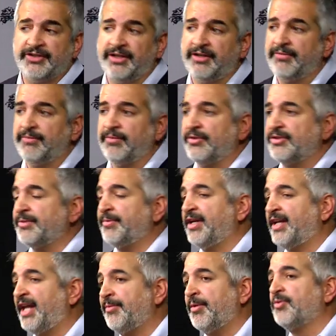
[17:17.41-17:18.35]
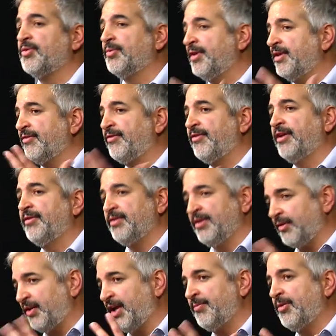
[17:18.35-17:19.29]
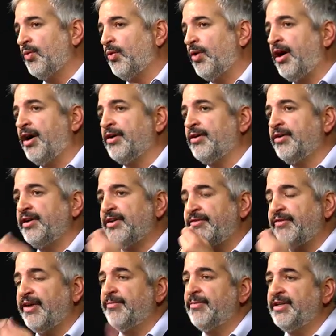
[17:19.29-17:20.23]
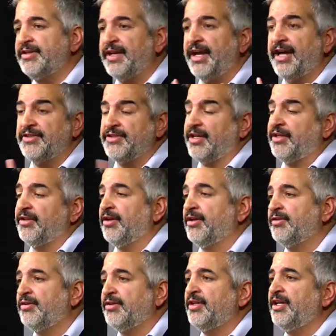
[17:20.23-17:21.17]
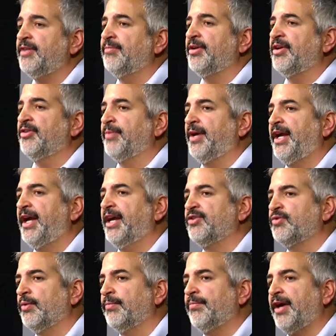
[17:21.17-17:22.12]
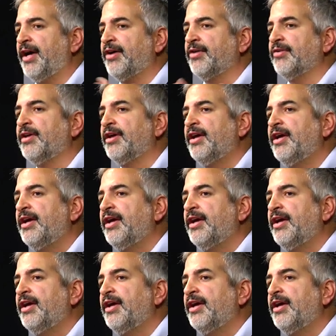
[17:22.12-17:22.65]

And somebody came up to me and gave me water, and he fed me dates. I couldn't eat because my hands were bound.